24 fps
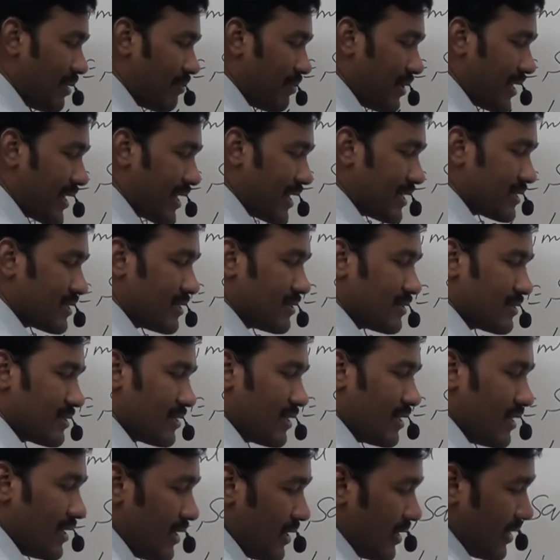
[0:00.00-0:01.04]
applications.
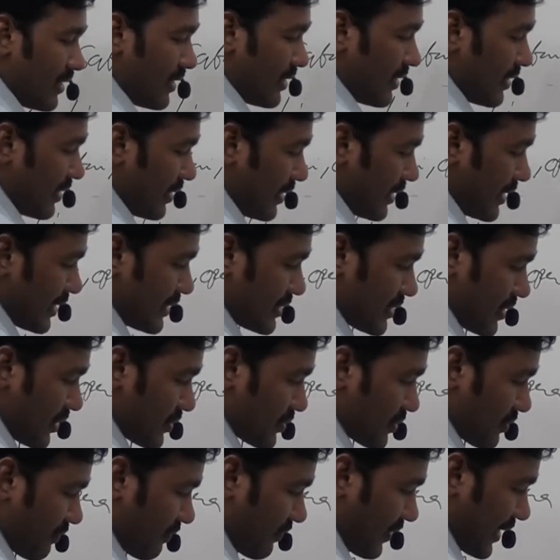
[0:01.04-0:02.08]
It is
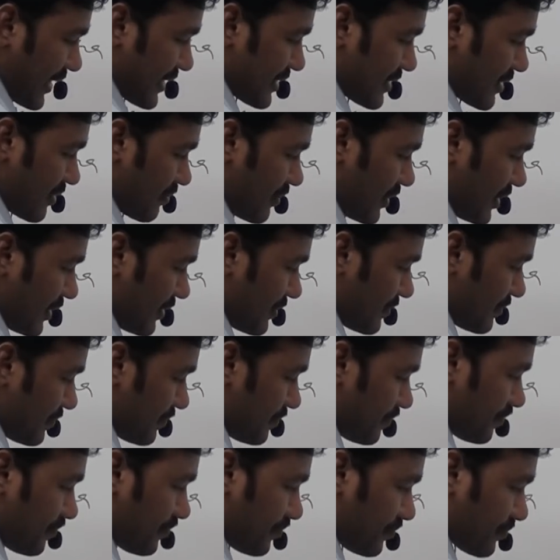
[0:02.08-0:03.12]
also flexible
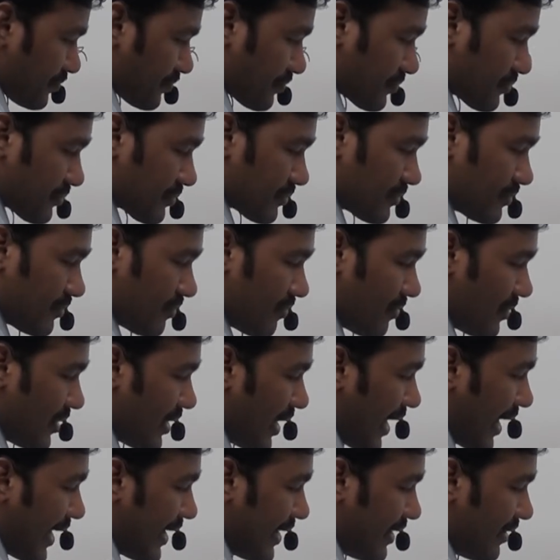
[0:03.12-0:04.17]

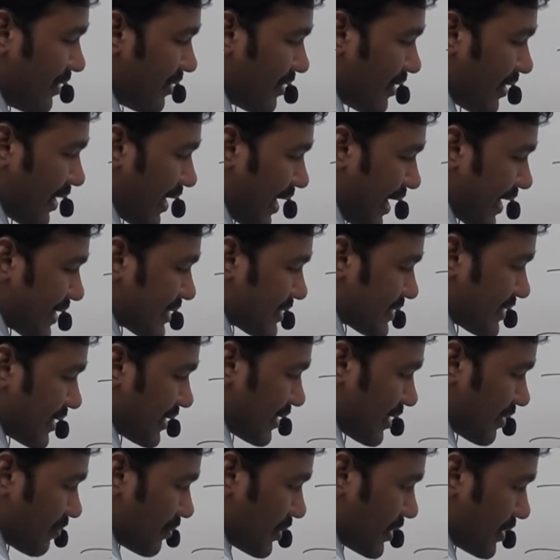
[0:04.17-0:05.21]
and
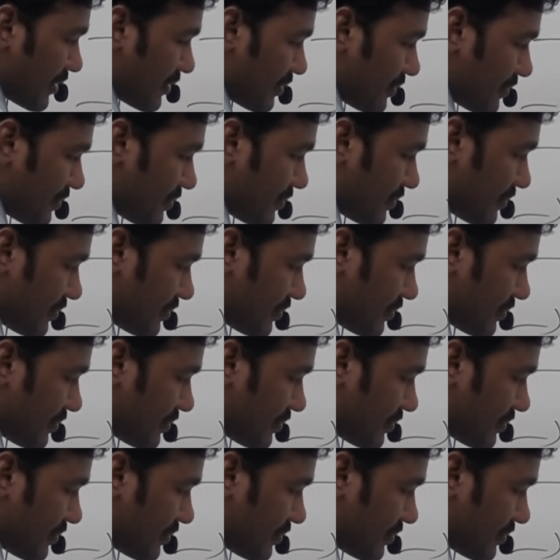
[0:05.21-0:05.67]
extendable.